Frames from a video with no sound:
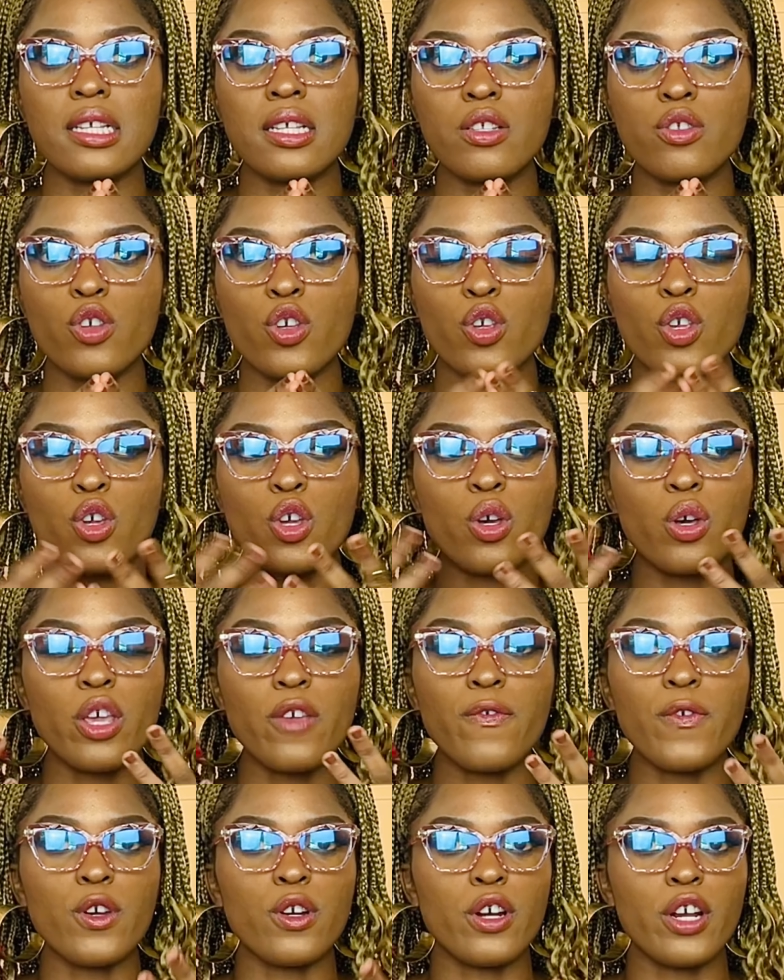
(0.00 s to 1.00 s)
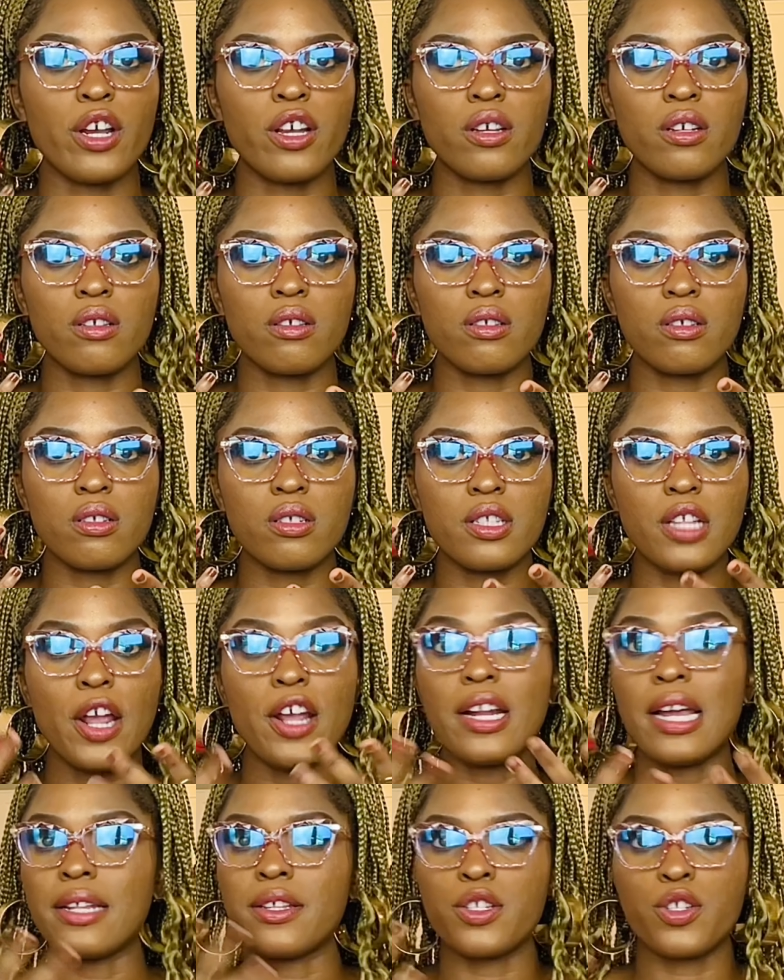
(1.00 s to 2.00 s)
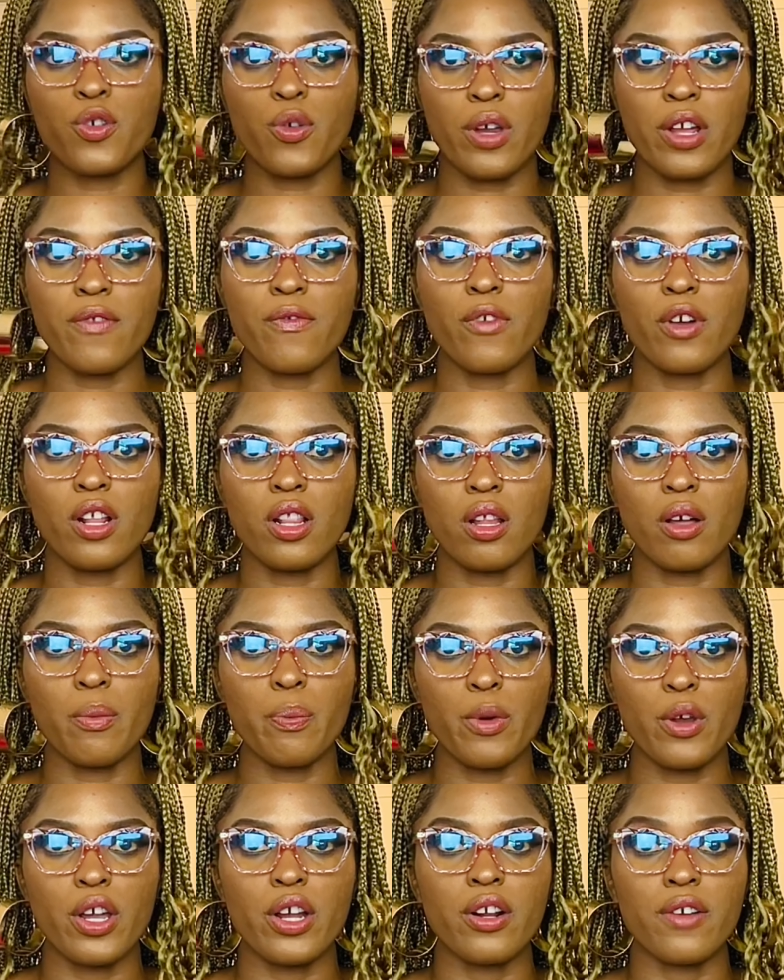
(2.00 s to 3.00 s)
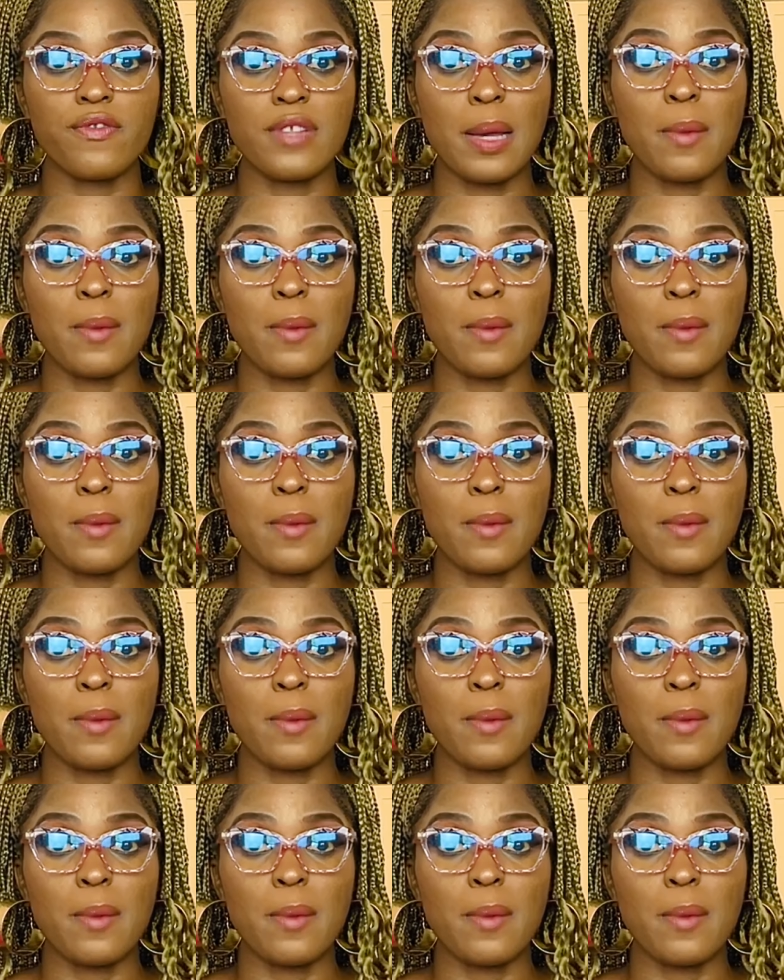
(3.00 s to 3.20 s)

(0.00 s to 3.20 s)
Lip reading: So you can, if you're staring at the screen for a long period of time,